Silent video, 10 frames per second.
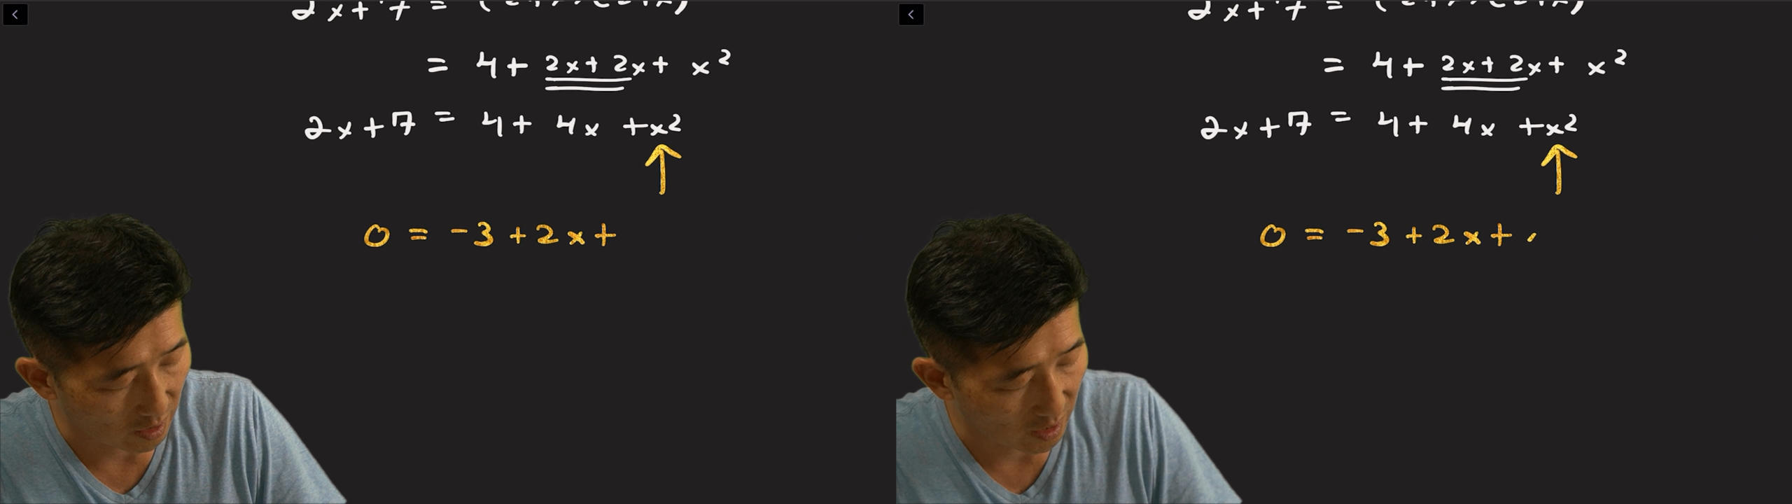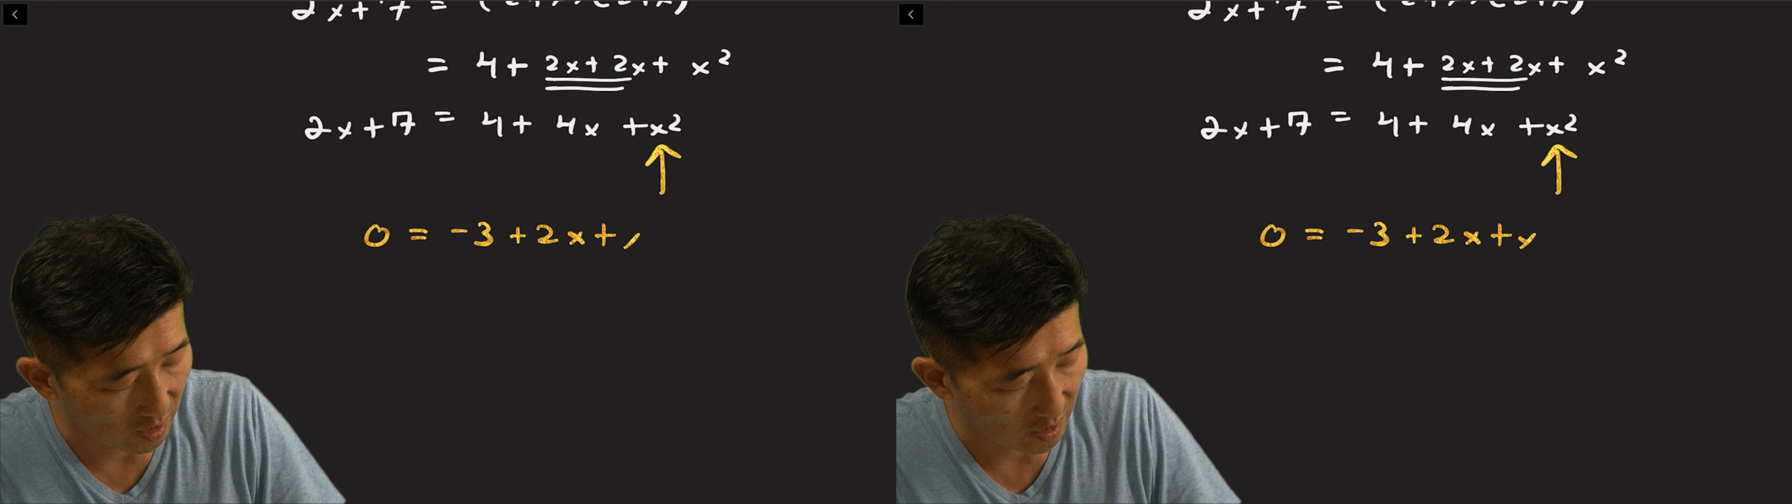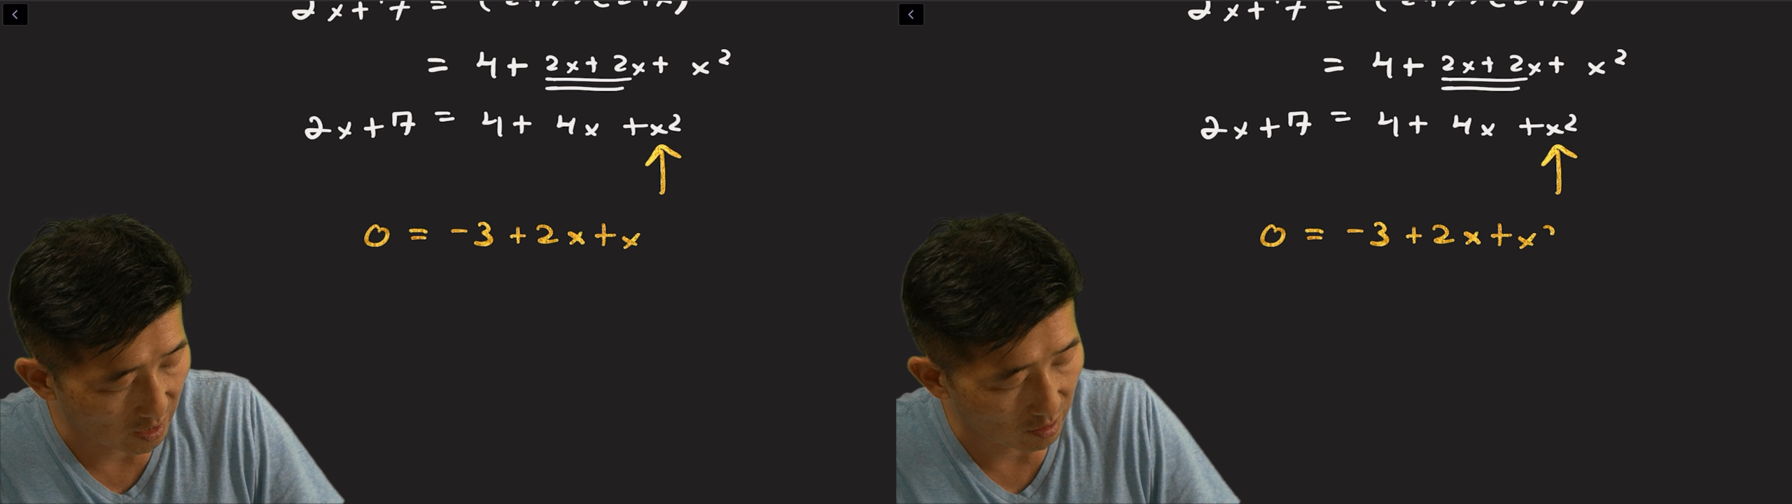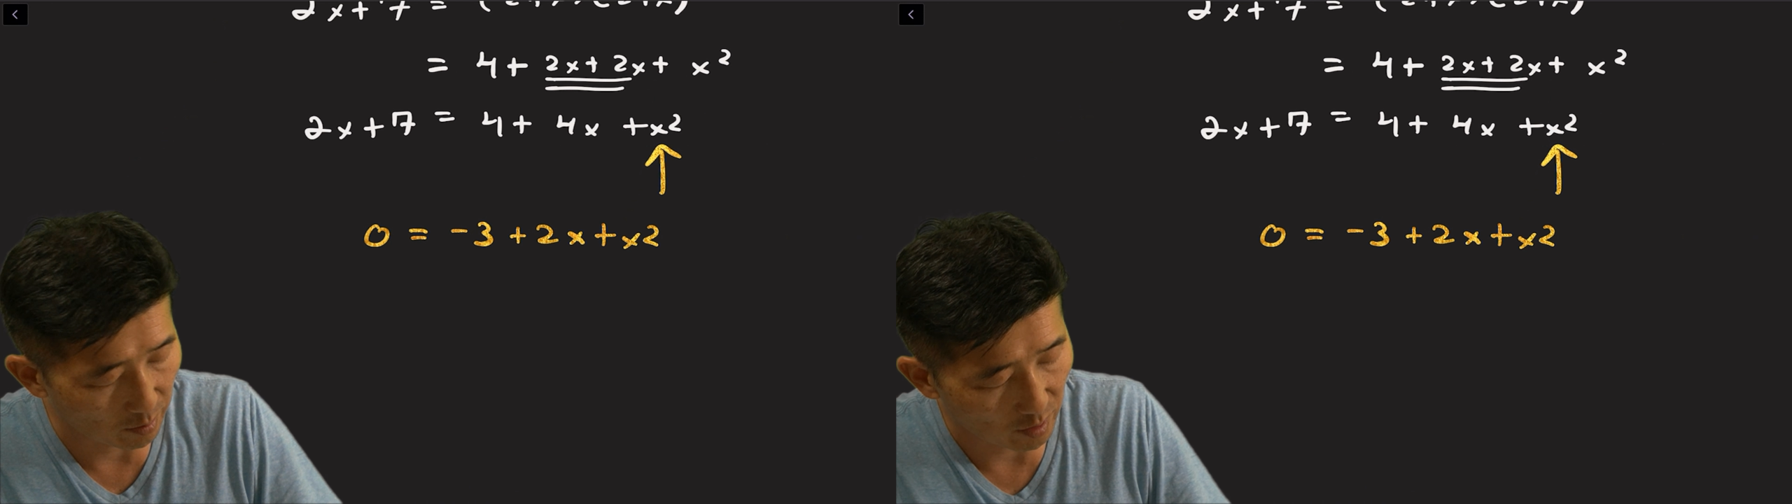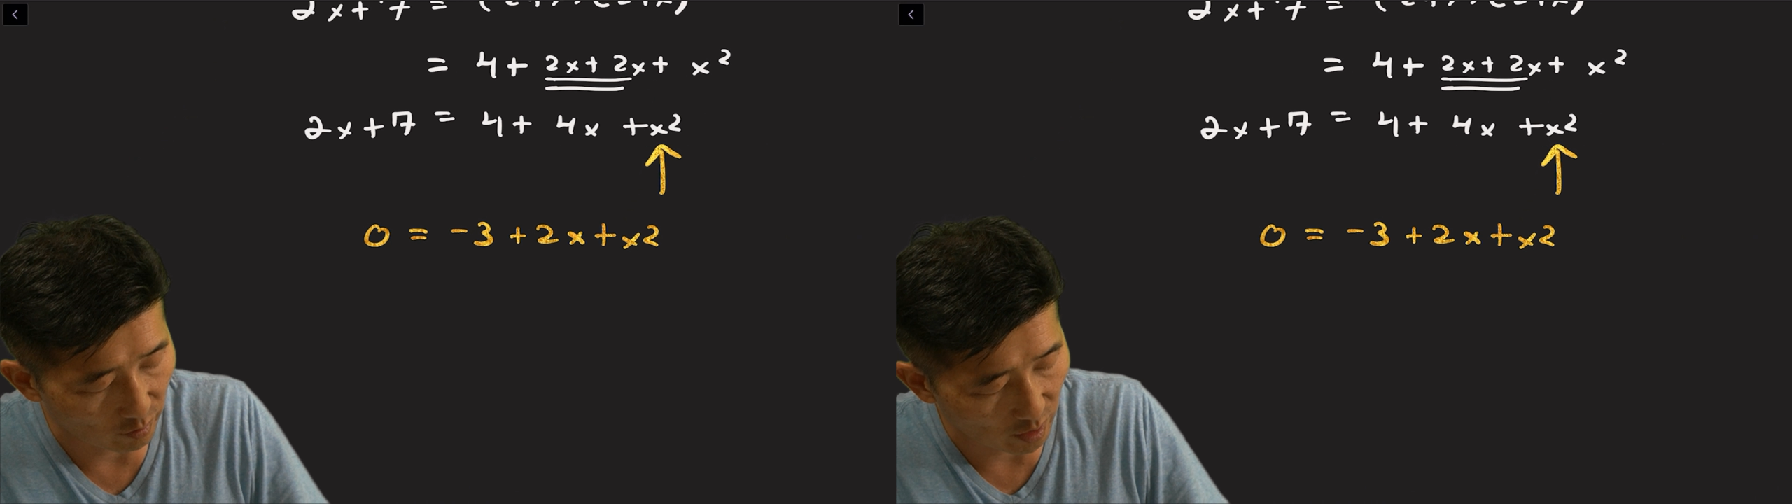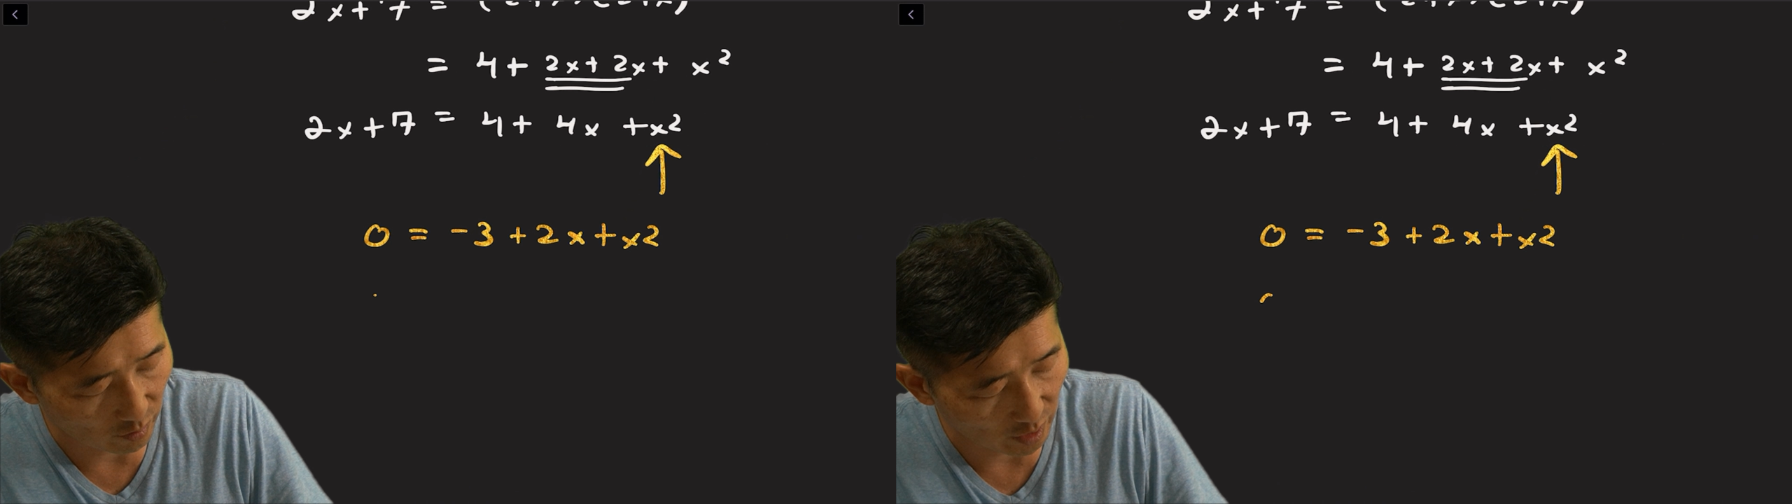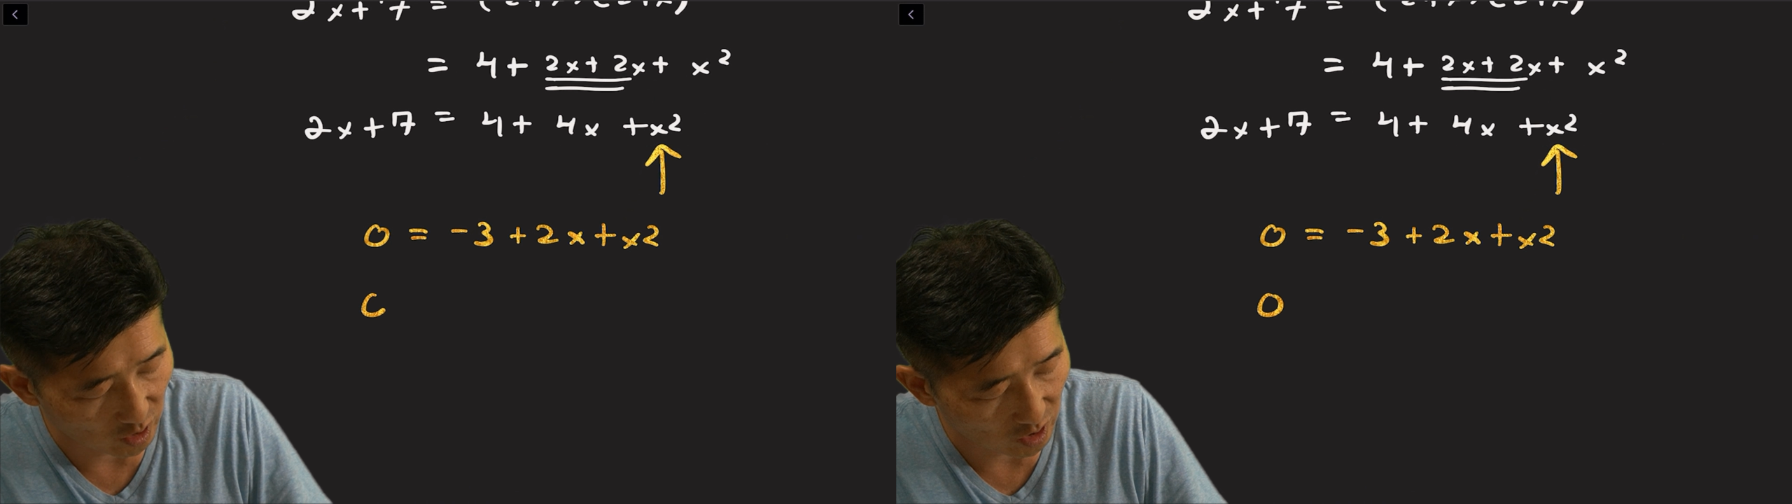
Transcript: And now let me rearrange